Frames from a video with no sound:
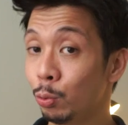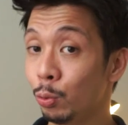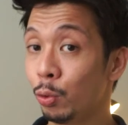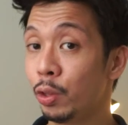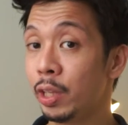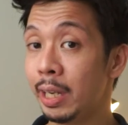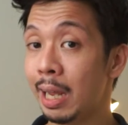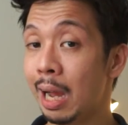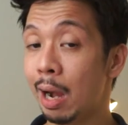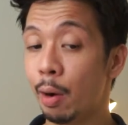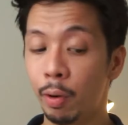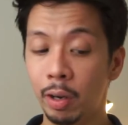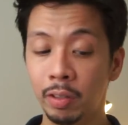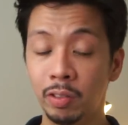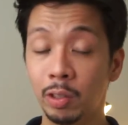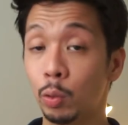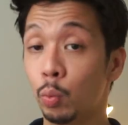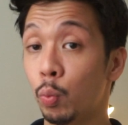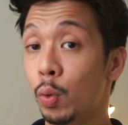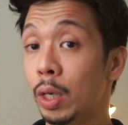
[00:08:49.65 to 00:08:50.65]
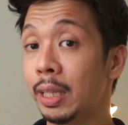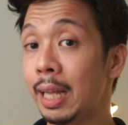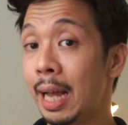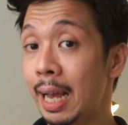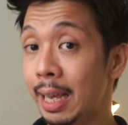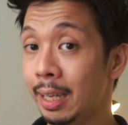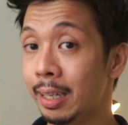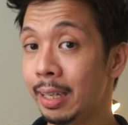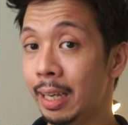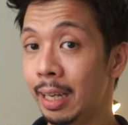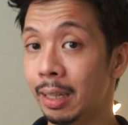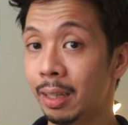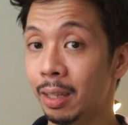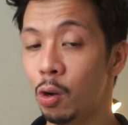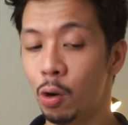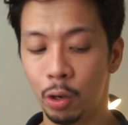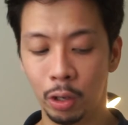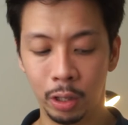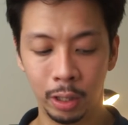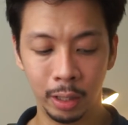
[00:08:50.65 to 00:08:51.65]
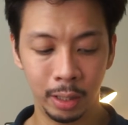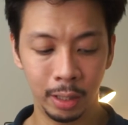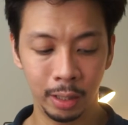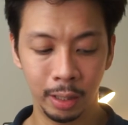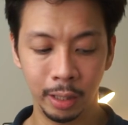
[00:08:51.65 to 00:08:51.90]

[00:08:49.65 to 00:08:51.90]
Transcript: to 3 hours is what I get on